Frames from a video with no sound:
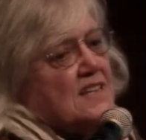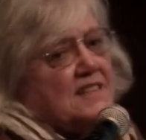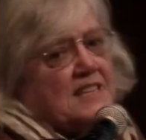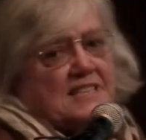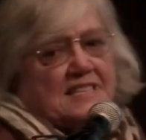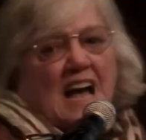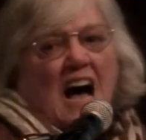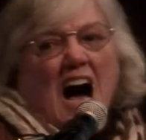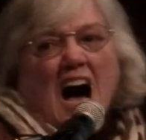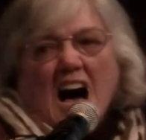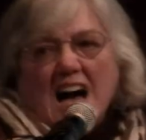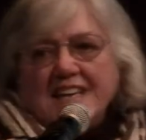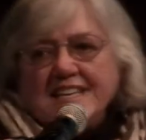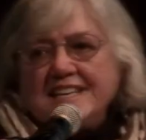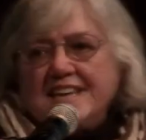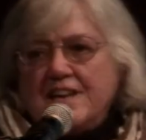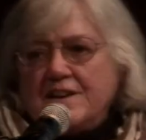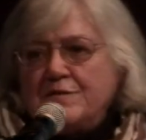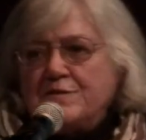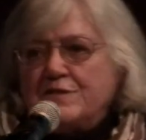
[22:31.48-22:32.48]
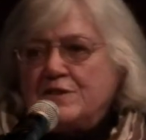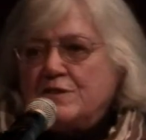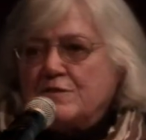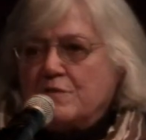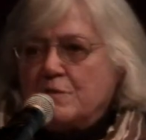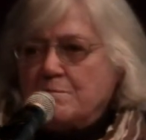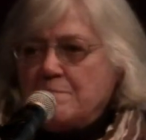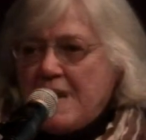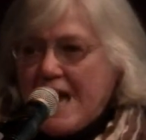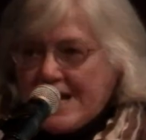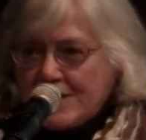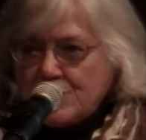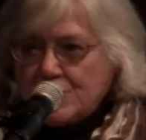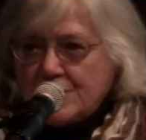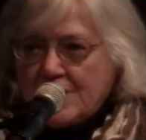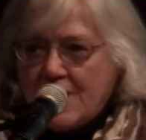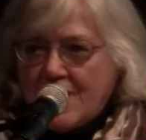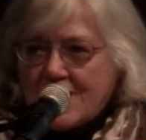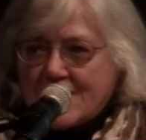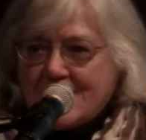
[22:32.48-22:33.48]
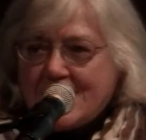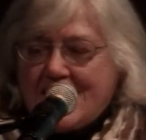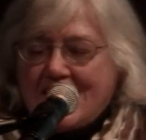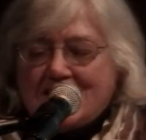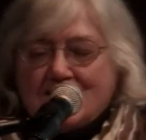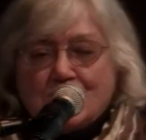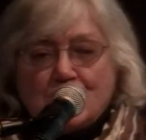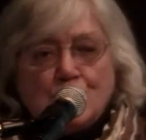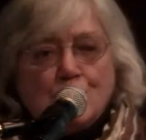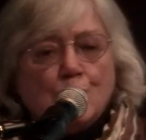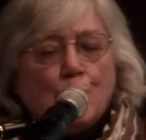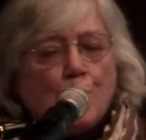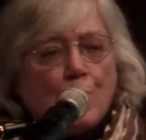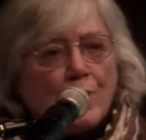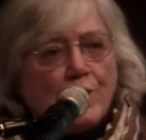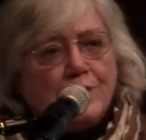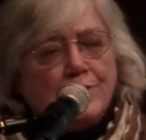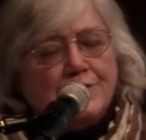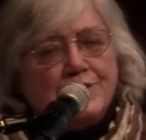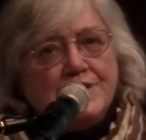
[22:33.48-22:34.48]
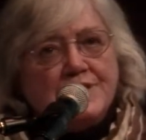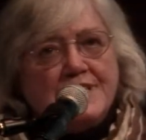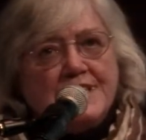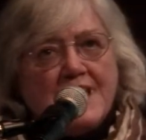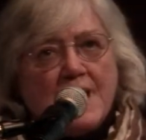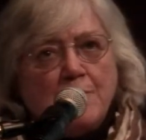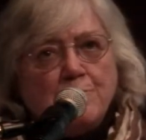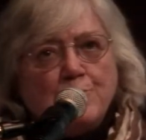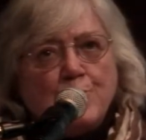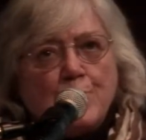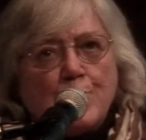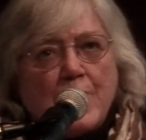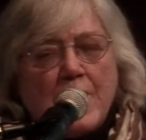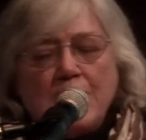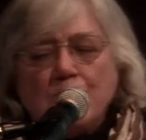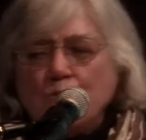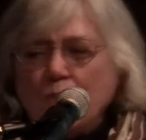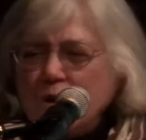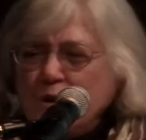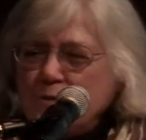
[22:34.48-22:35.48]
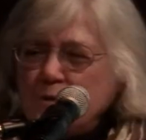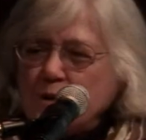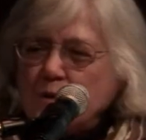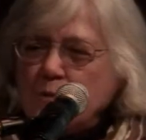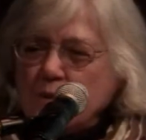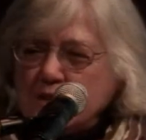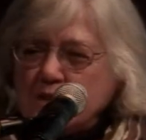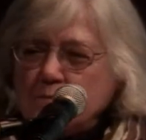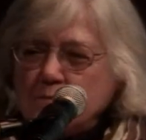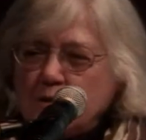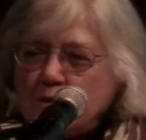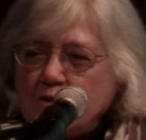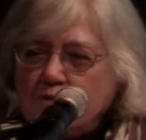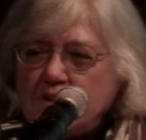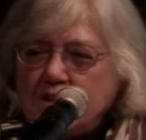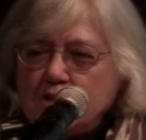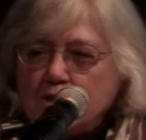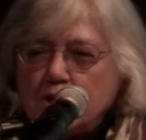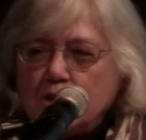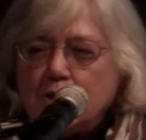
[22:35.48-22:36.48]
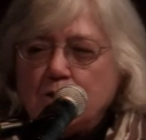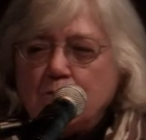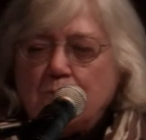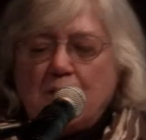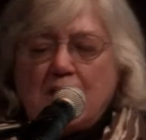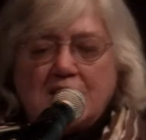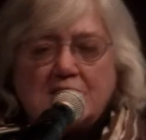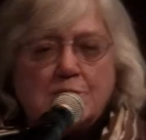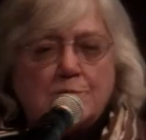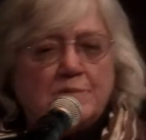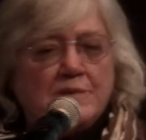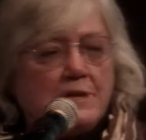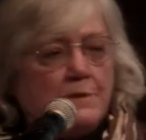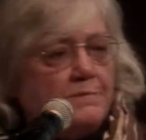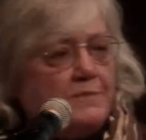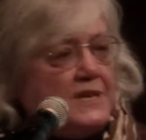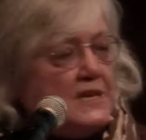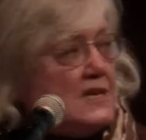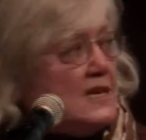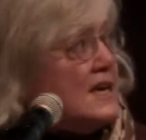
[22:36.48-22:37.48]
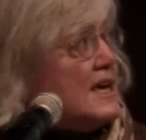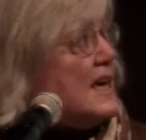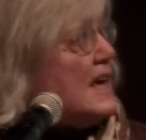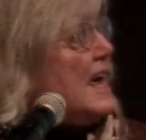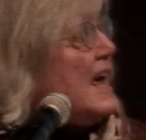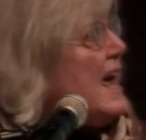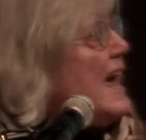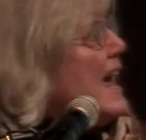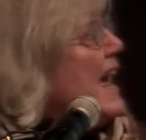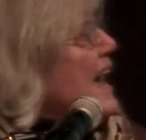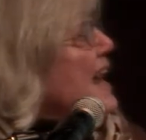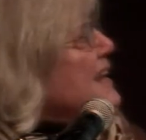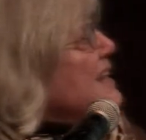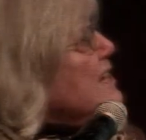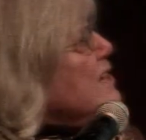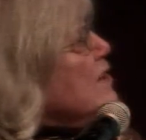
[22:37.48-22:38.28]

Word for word: this odd gift of a matchlock and a sword to the emperor and wondering what the motivation could possibly be. And he